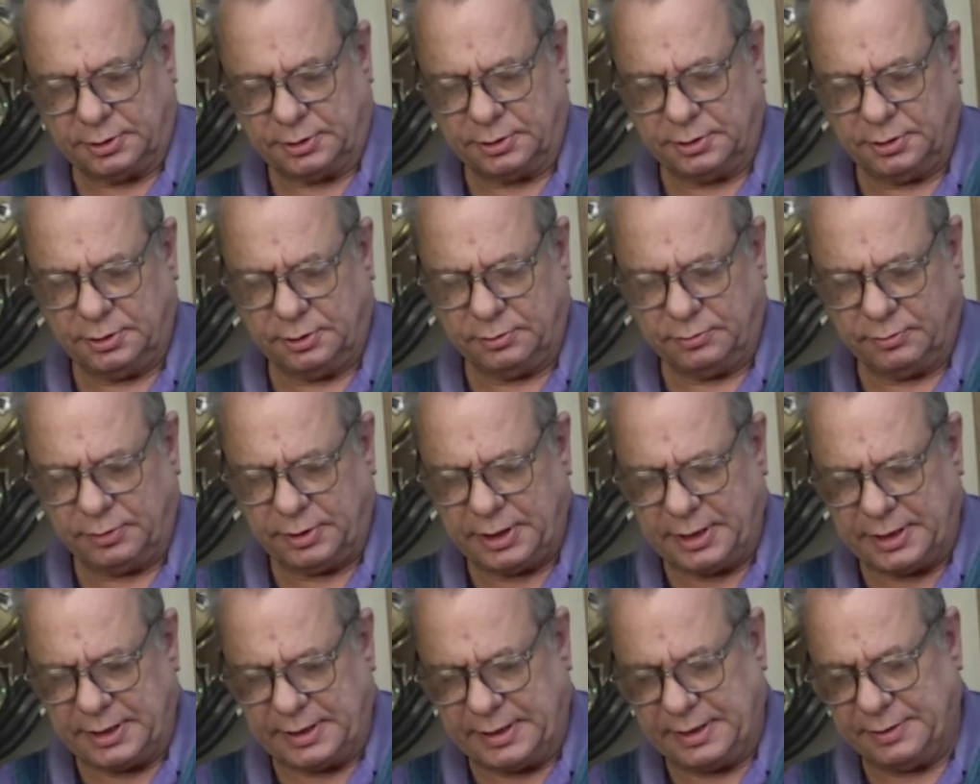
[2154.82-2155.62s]
All
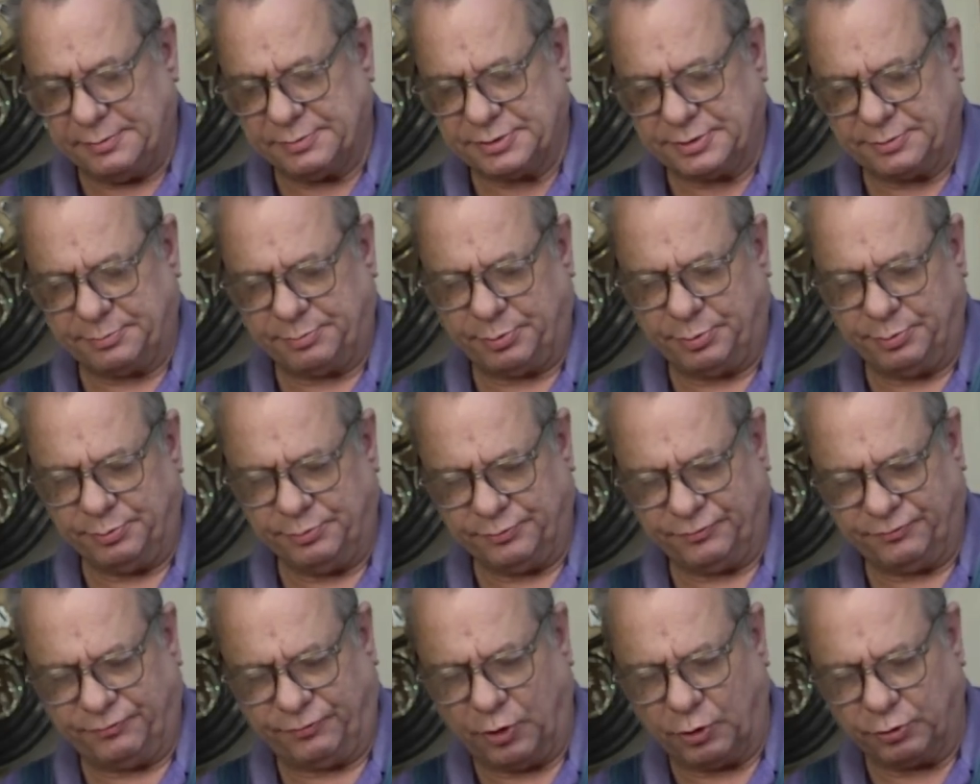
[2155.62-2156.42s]
right, that was a
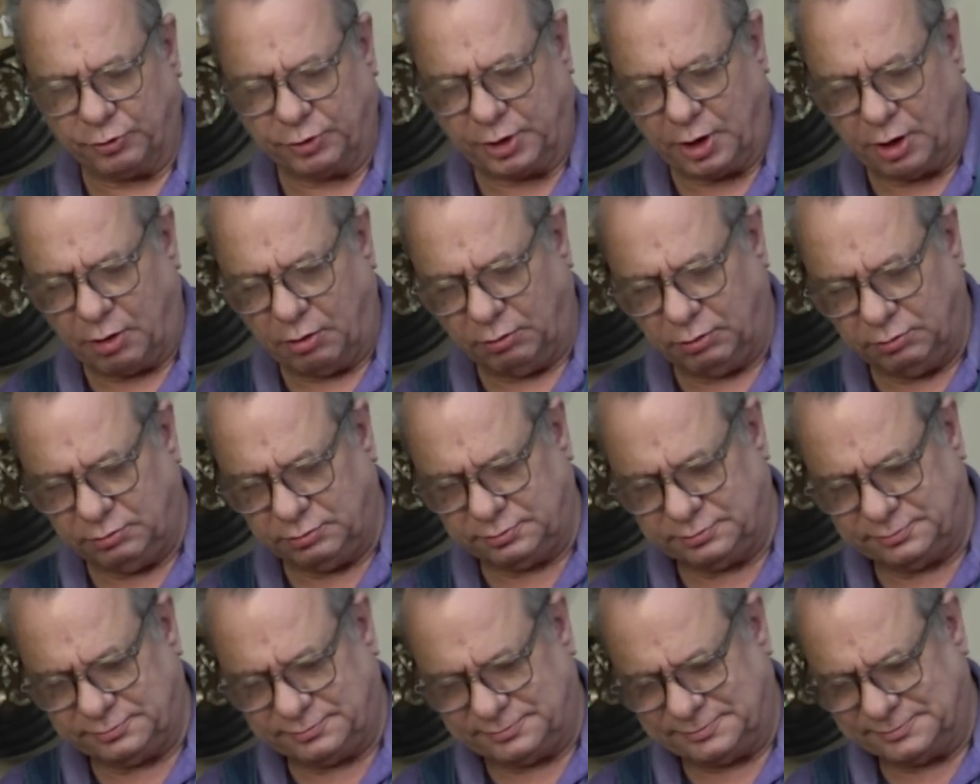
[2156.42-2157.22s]
phone call.
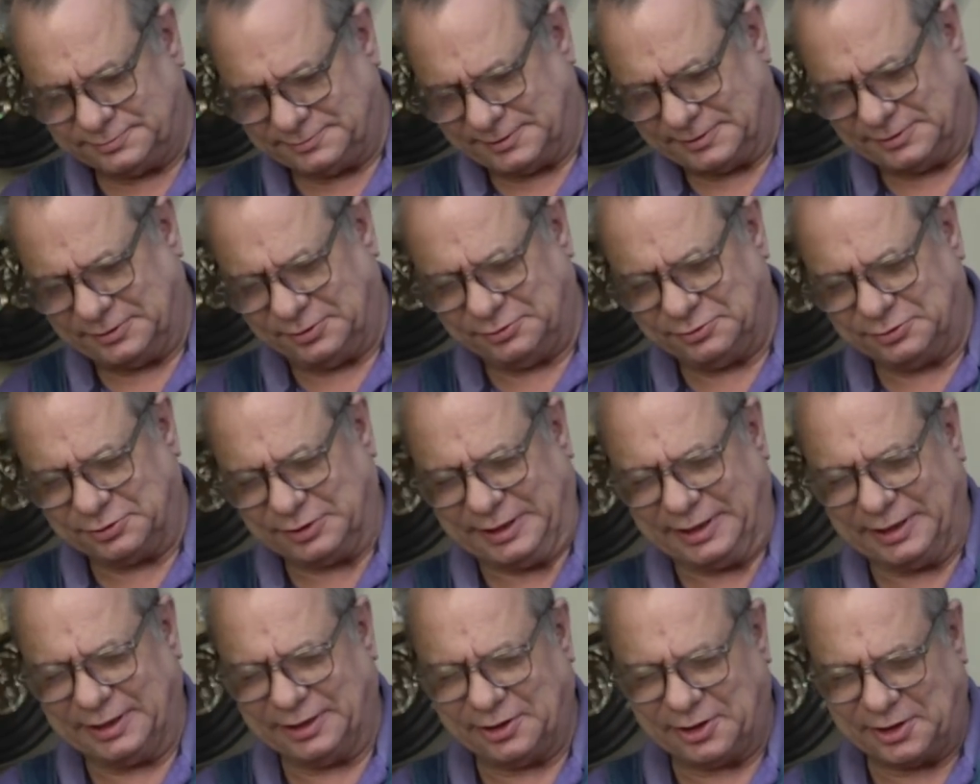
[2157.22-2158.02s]
I don't
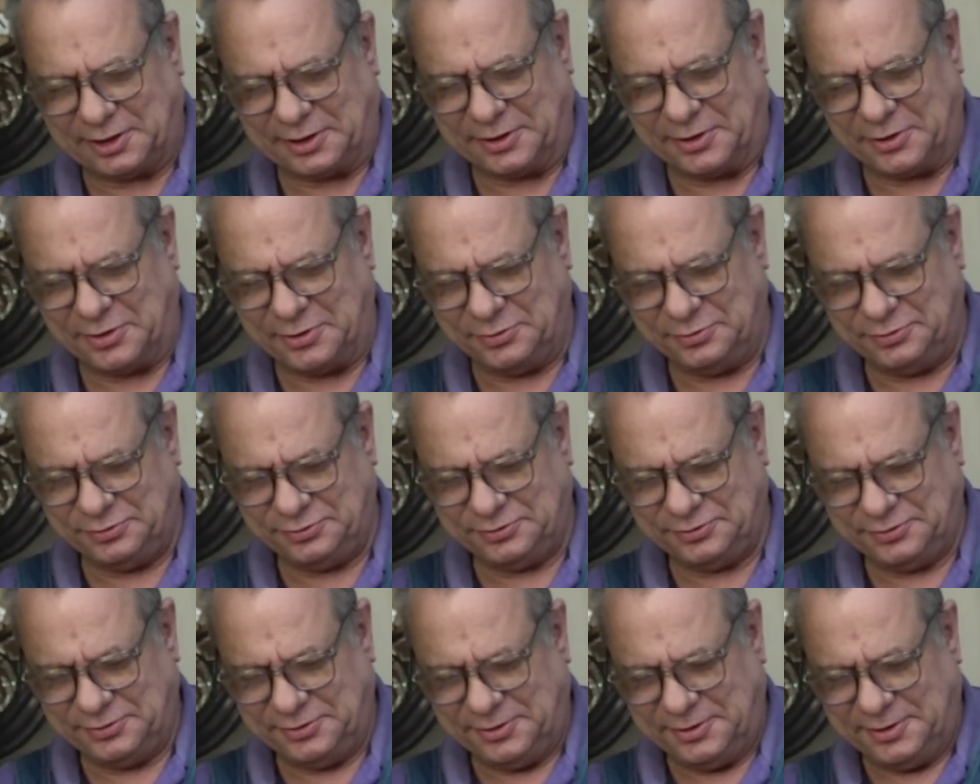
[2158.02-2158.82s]
get a lot of
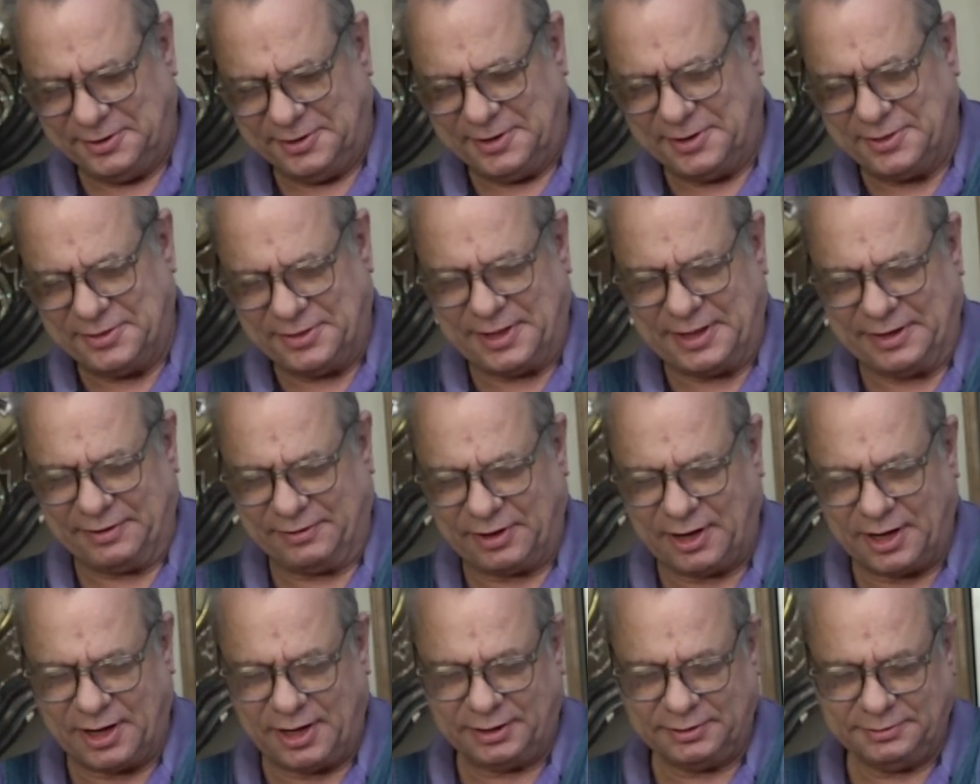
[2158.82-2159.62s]
those, thank
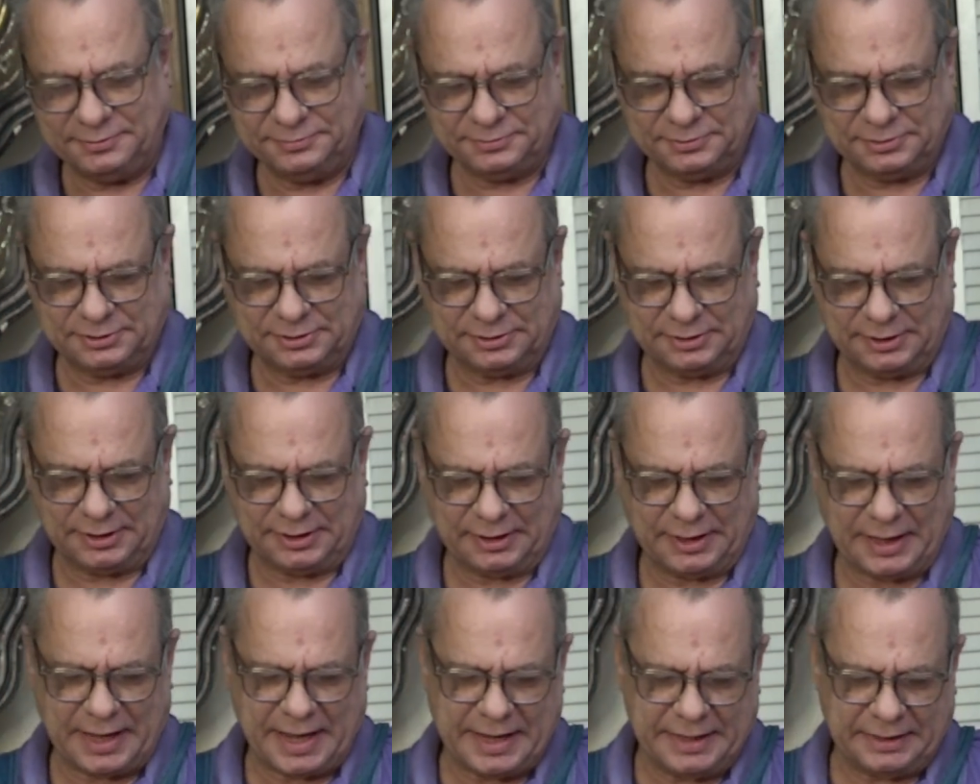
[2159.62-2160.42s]
God. I
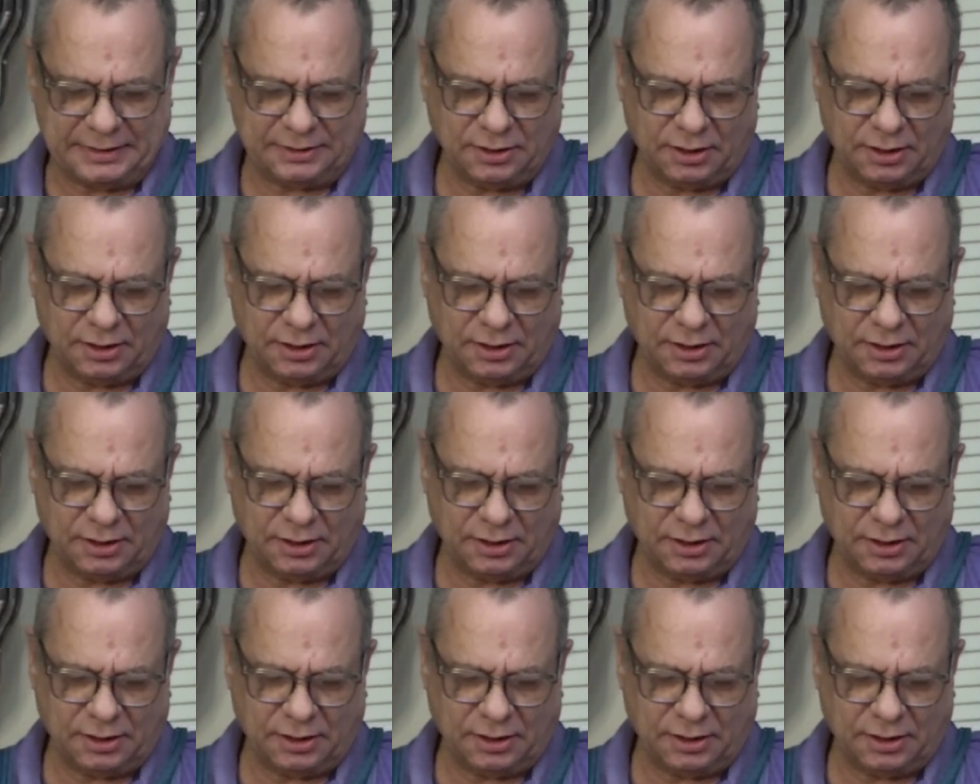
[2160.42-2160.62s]
hate